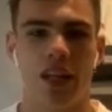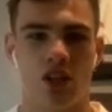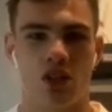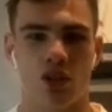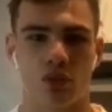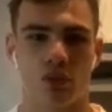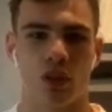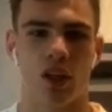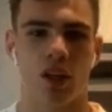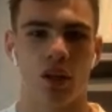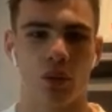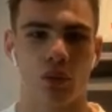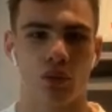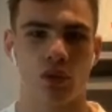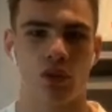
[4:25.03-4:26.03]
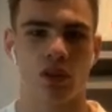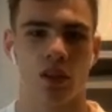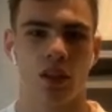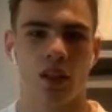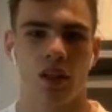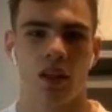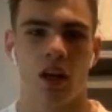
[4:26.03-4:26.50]
national titles.
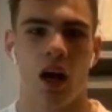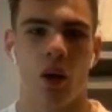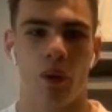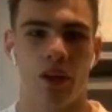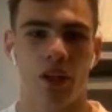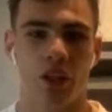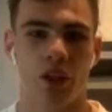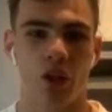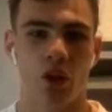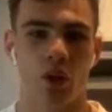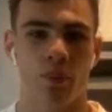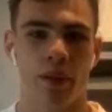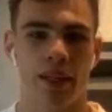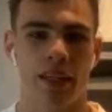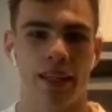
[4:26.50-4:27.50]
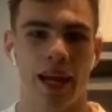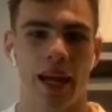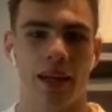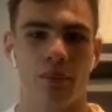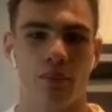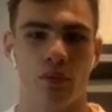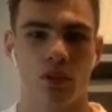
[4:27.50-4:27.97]
I won the European
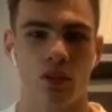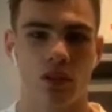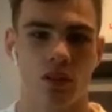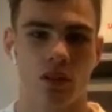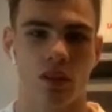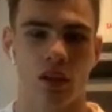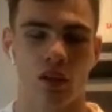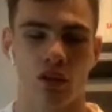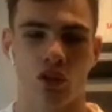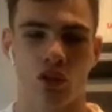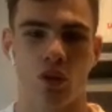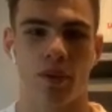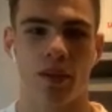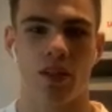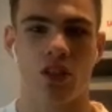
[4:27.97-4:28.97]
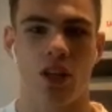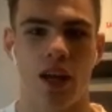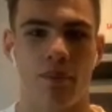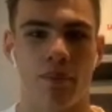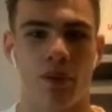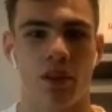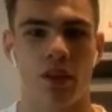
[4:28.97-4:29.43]
Games. I was European
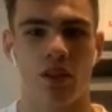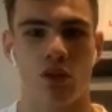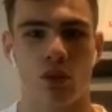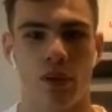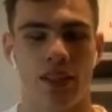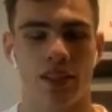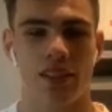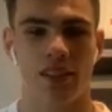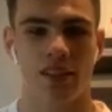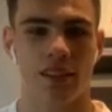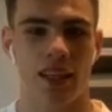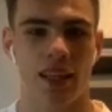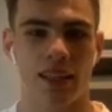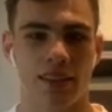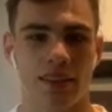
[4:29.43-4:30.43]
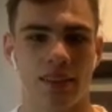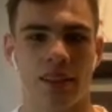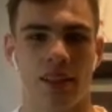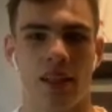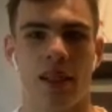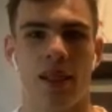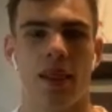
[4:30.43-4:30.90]
champion in 2016.
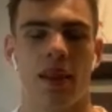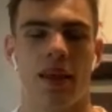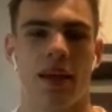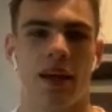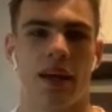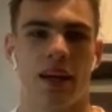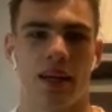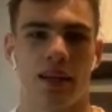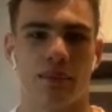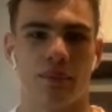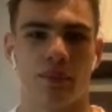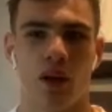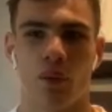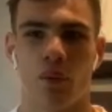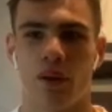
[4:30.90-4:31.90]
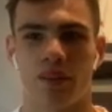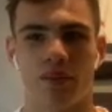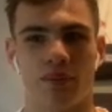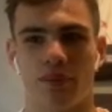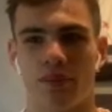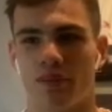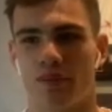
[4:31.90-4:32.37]
Mm. Um, I
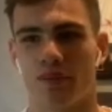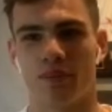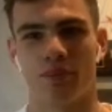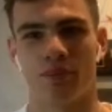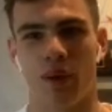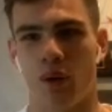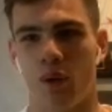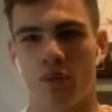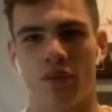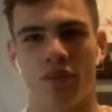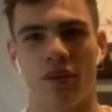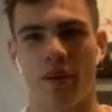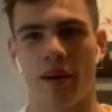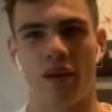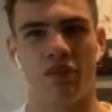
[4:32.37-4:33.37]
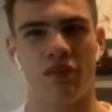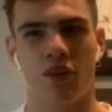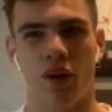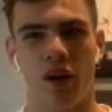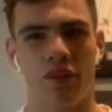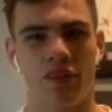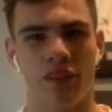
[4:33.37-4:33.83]
won multiple, about
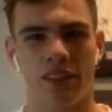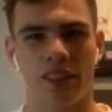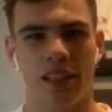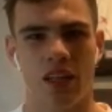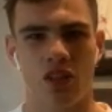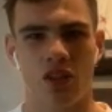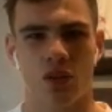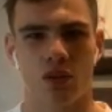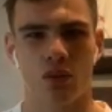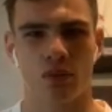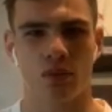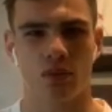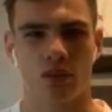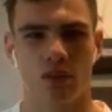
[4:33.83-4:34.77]
uh, five international